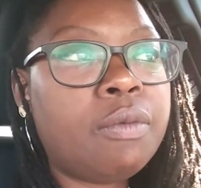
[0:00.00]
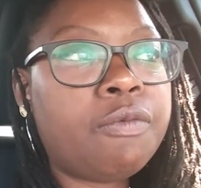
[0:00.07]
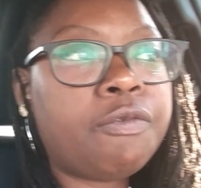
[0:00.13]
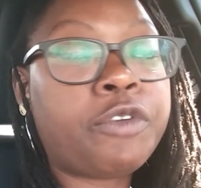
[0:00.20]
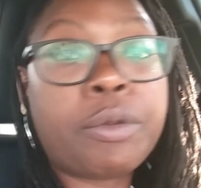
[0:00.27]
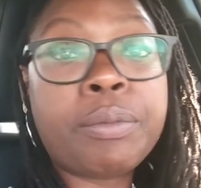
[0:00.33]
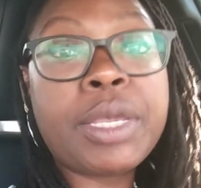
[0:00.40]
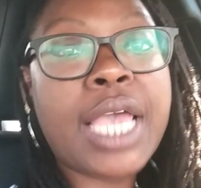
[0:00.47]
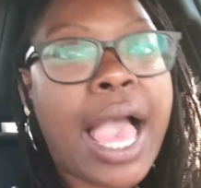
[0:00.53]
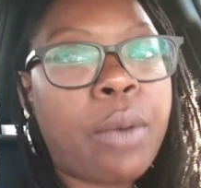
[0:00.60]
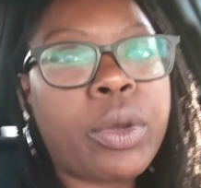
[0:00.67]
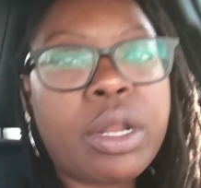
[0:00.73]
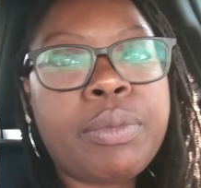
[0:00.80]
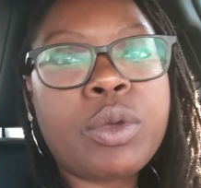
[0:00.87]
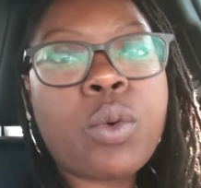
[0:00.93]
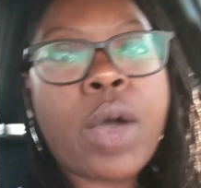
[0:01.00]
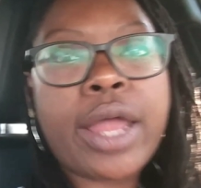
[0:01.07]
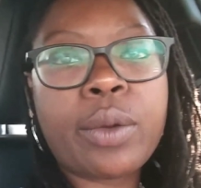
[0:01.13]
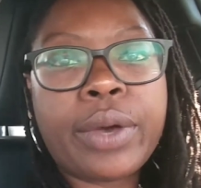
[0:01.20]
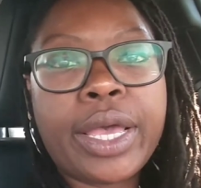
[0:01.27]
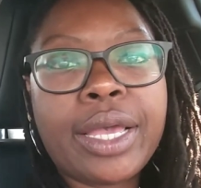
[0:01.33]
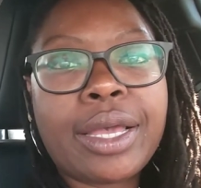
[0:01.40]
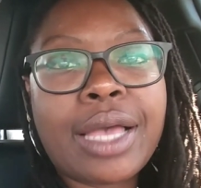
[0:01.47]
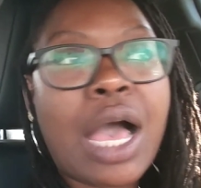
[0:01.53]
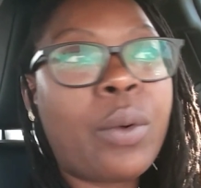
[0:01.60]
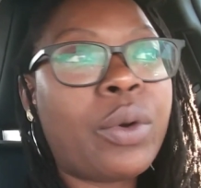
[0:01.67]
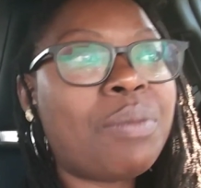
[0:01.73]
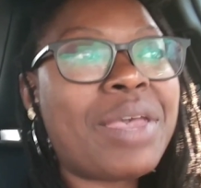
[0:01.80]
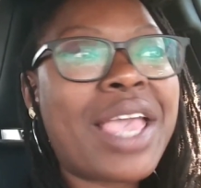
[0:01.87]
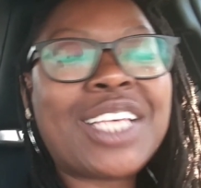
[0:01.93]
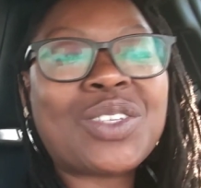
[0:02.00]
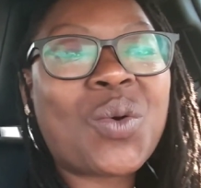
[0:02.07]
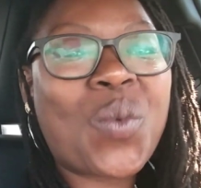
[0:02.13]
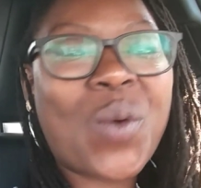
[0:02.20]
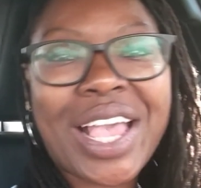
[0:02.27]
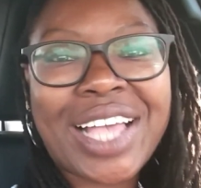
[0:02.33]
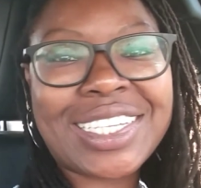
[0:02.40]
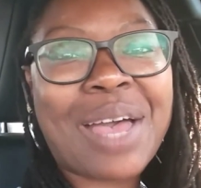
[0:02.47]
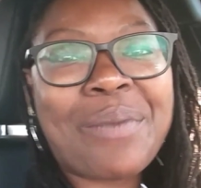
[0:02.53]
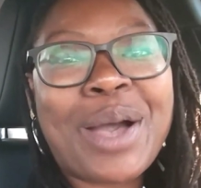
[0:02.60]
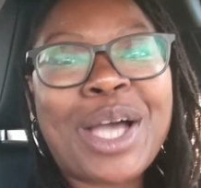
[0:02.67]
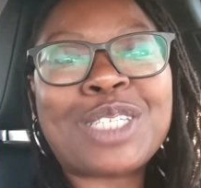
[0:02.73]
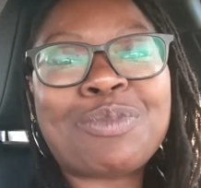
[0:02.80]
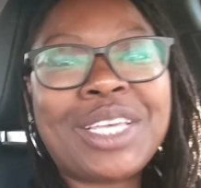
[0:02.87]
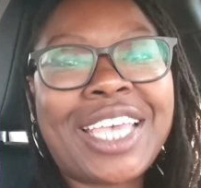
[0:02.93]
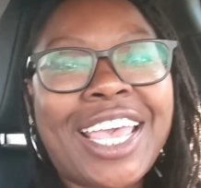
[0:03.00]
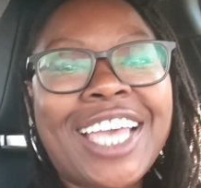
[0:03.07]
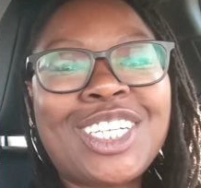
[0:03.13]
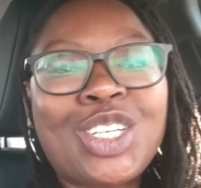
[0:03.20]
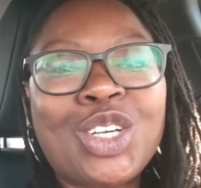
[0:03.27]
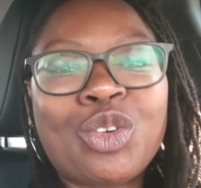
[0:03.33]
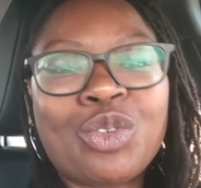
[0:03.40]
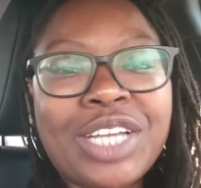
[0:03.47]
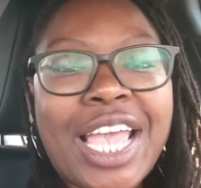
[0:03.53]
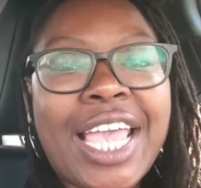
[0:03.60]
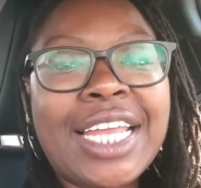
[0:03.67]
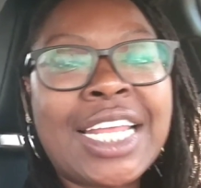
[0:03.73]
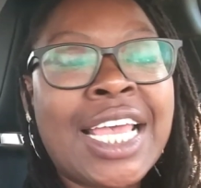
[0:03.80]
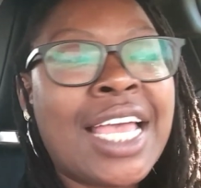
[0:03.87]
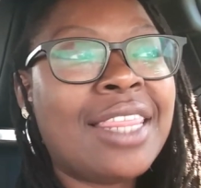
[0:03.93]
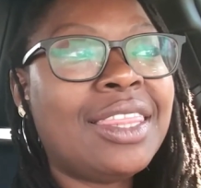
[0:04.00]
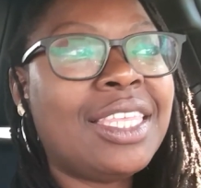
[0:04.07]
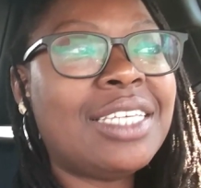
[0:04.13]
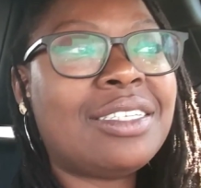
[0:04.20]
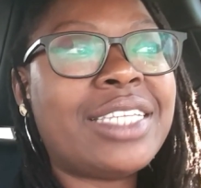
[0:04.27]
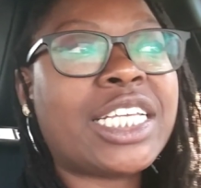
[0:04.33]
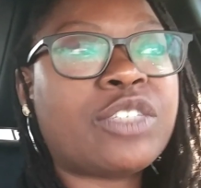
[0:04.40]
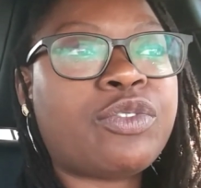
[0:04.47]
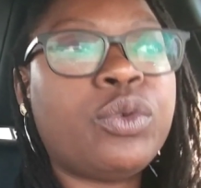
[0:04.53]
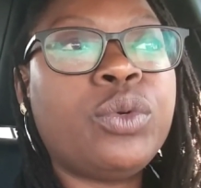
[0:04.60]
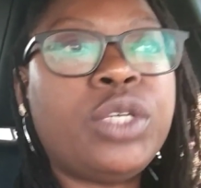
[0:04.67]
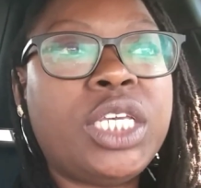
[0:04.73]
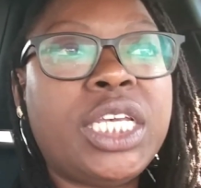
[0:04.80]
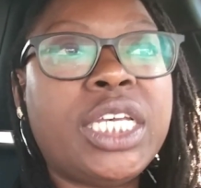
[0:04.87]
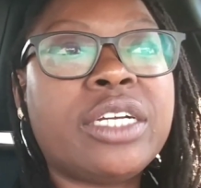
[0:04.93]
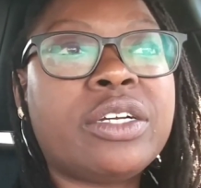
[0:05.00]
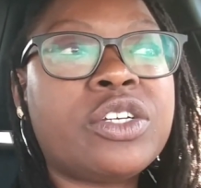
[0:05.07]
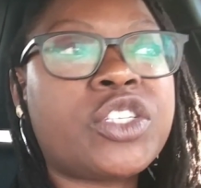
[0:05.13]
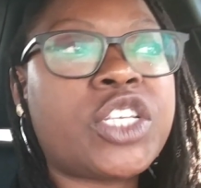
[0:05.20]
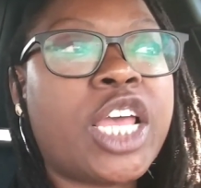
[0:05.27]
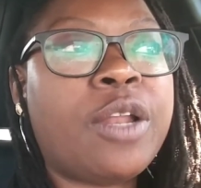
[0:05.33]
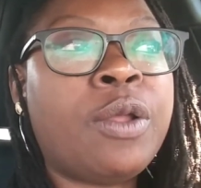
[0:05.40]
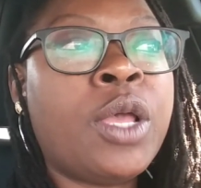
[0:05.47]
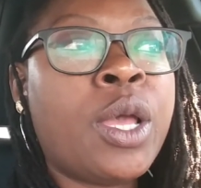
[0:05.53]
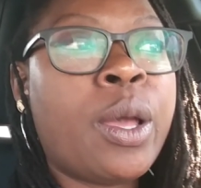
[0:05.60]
For me, I want to be wide awake. I want to be as awake as I possibly can to create these next few years to